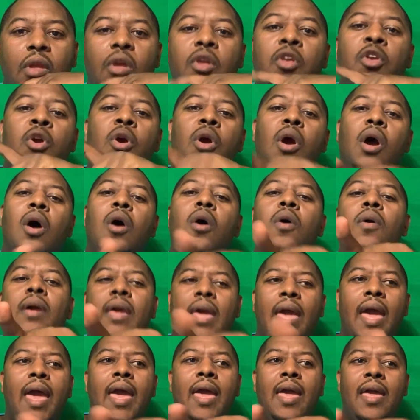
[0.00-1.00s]
You're
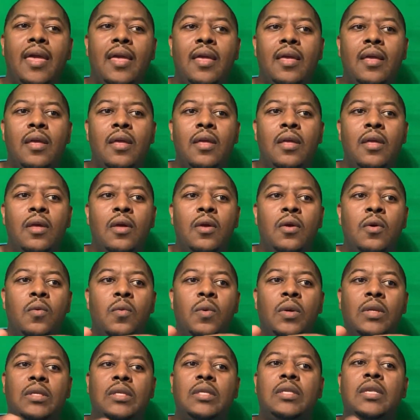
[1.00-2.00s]
okay
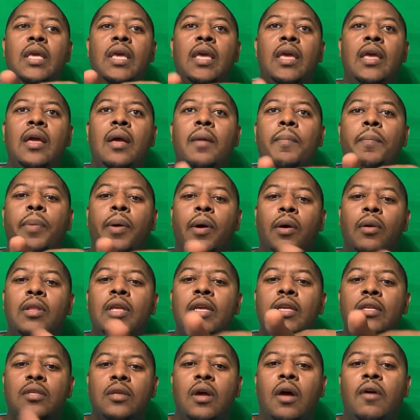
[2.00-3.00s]
with seeing a
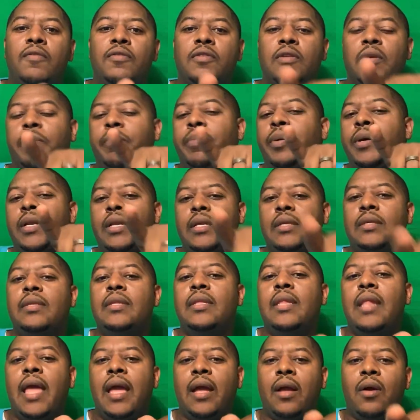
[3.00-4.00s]
police officer put his
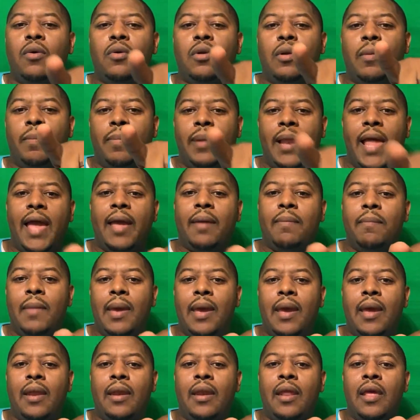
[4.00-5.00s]
neck on a black
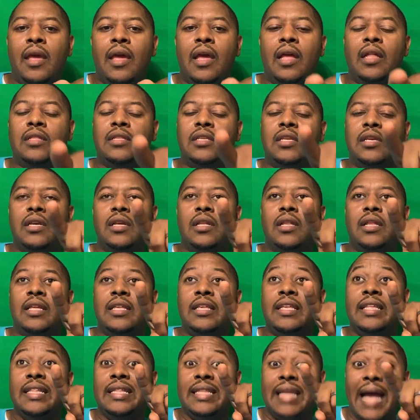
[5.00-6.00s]
man until
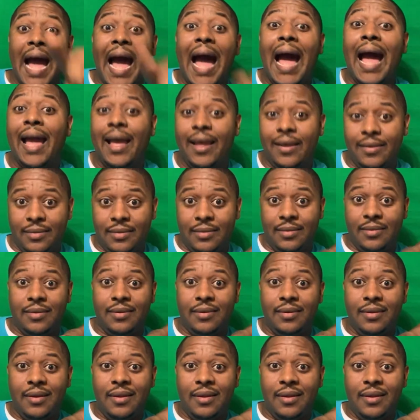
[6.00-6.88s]
he dies.